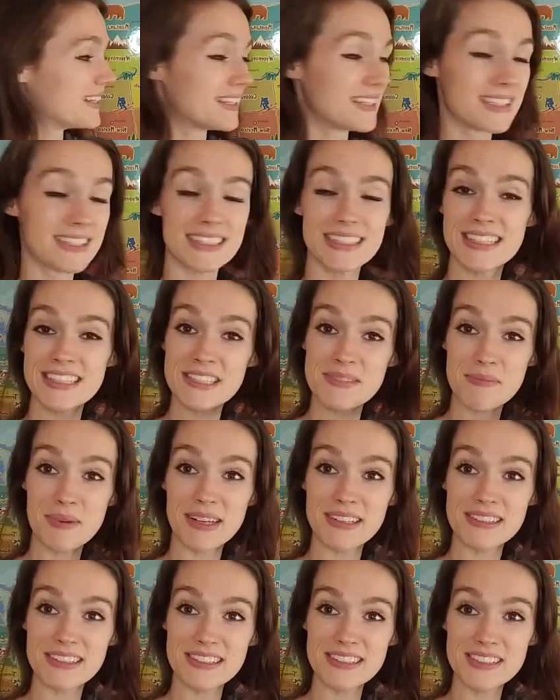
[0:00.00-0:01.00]
This
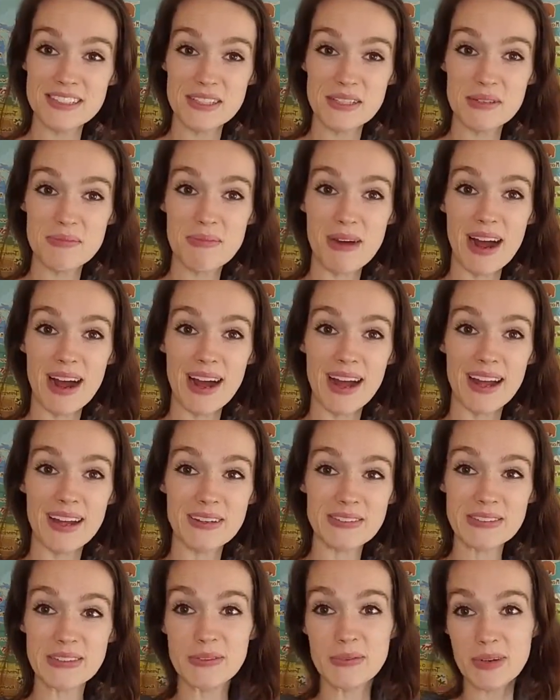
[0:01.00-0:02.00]
brings us to my
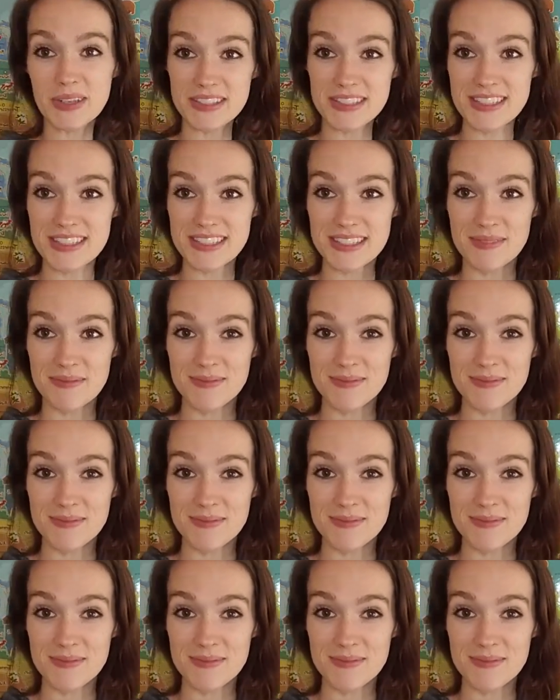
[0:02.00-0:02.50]
reward system.